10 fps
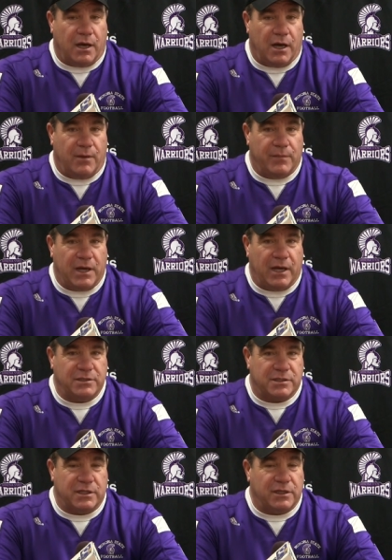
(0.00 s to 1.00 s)
Um, I, I,
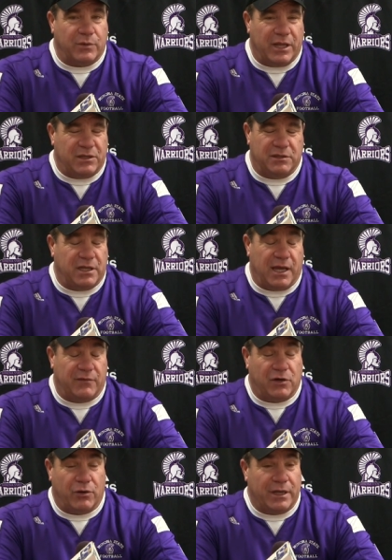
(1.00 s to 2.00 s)
just didn't think we had did
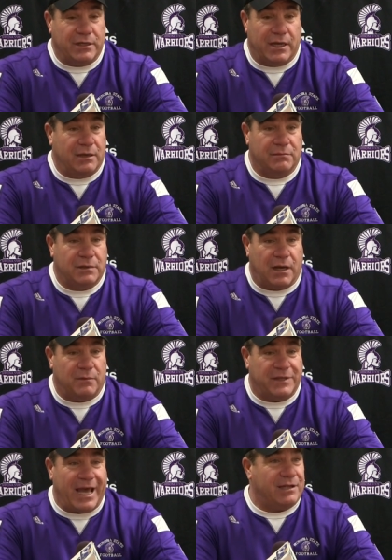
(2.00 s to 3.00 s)
have a great day
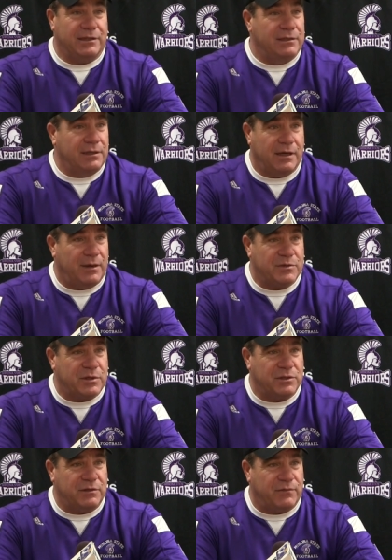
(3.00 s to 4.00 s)
um, tackling, uh,
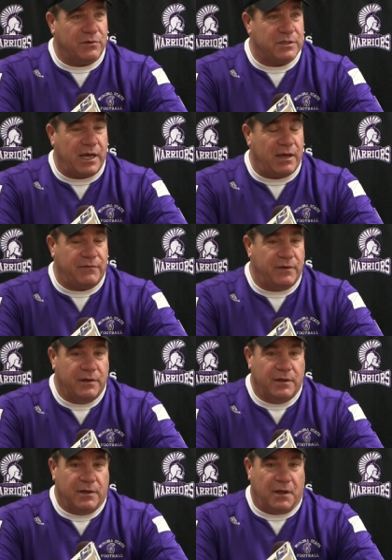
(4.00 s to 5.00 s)
especially in the first half.
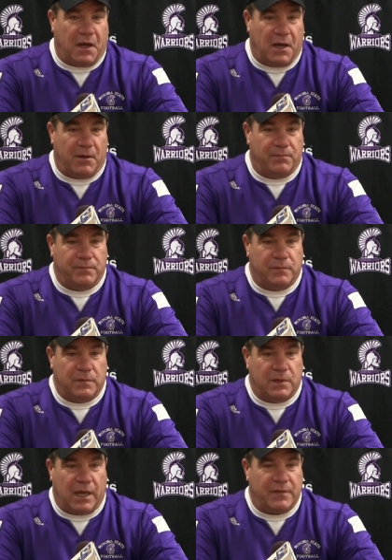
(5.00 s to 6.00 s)
Um,
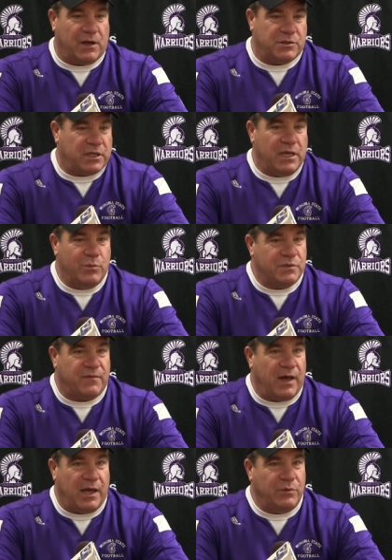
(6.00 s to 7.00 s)
I think our scheme was
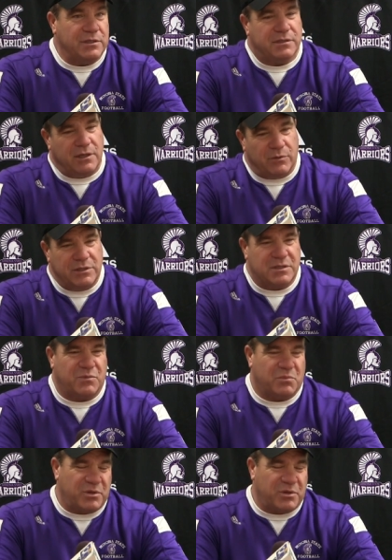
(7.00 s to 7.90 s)
fine. We just you know we just were